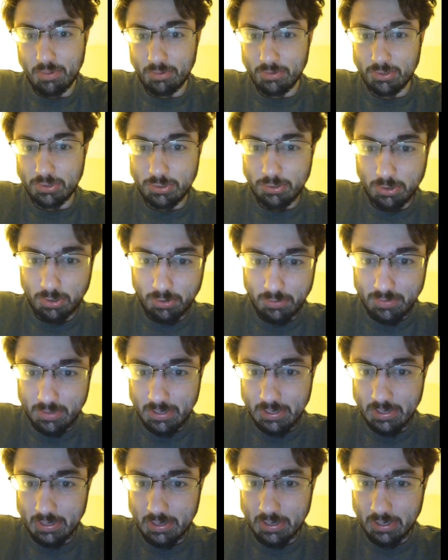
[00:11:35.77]
served
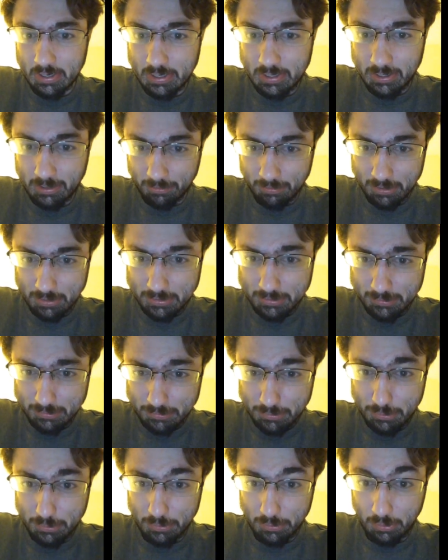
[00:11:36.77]
in Congress
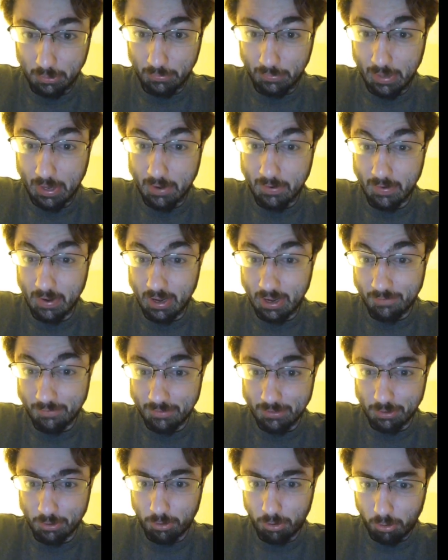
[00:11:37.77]
during the latter half of
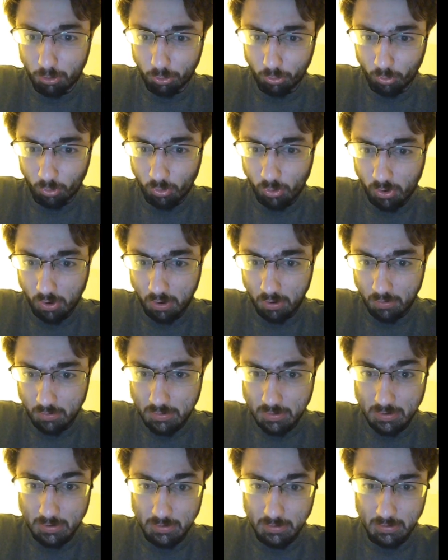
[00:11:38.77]
the Cold War.
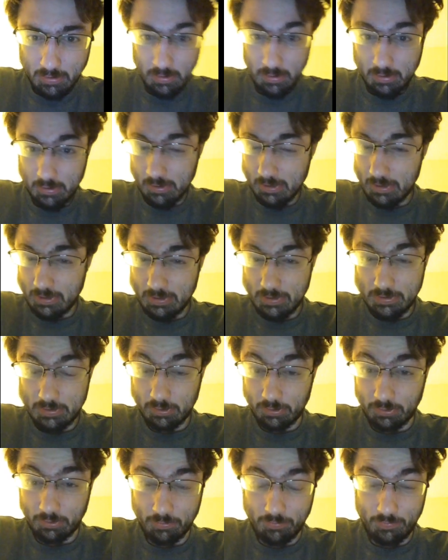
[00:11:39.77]

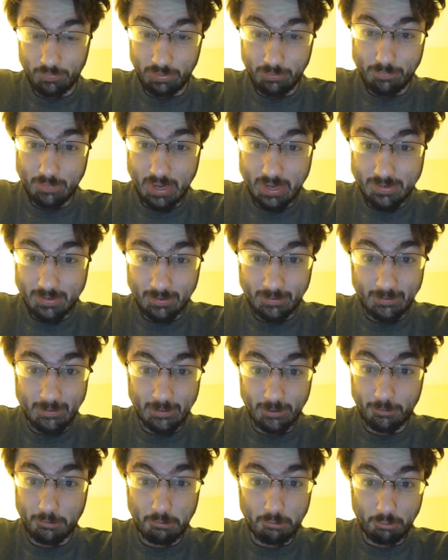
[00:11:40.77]
So basically,
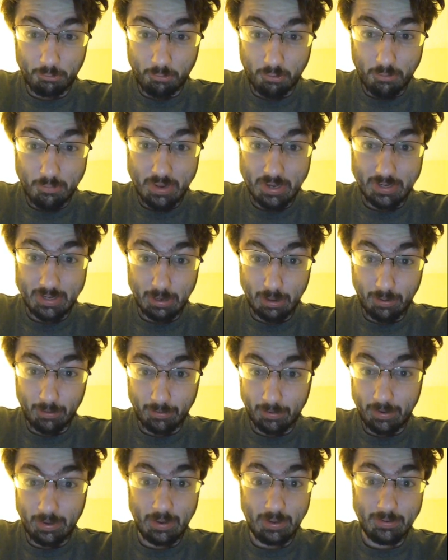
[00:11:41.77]
the Cold War
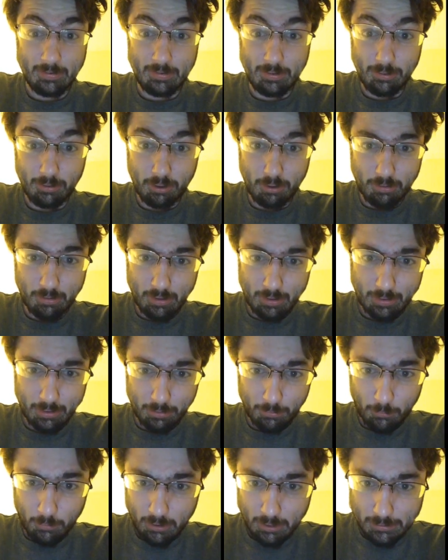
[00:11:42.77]
mentality is still going on
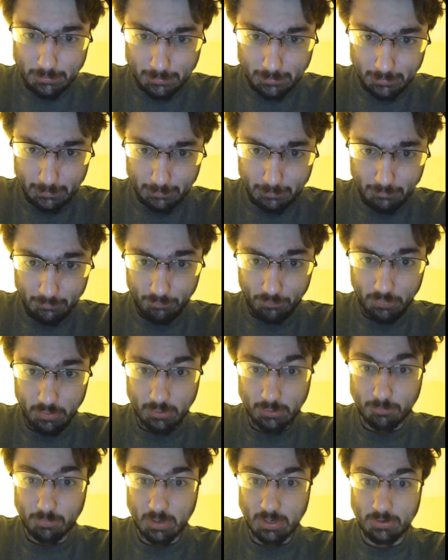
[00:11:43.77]
in Washington,
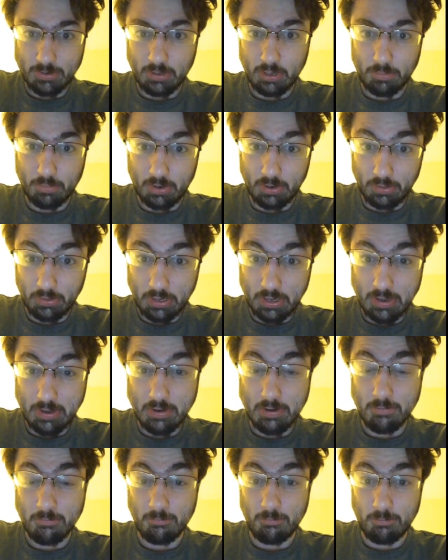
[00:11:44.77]
especially among the
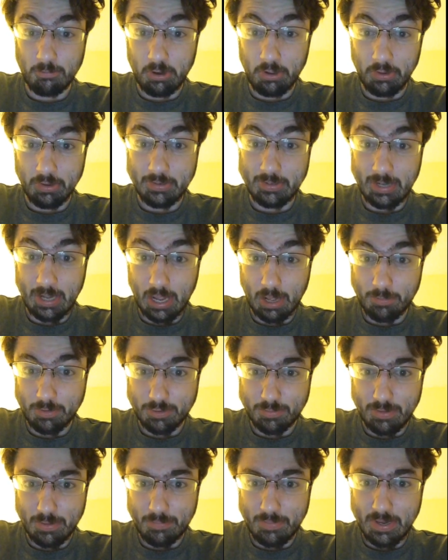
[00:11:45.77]
real
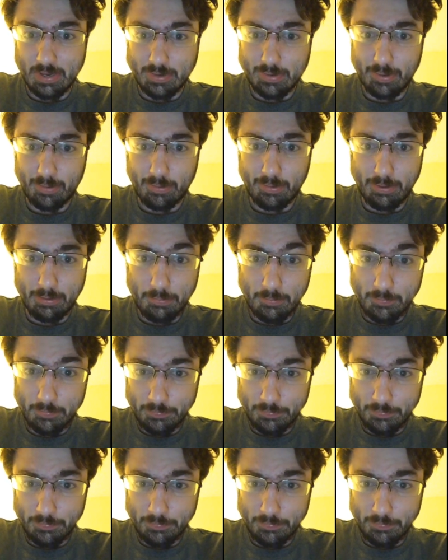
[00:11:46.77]
establishment, basically.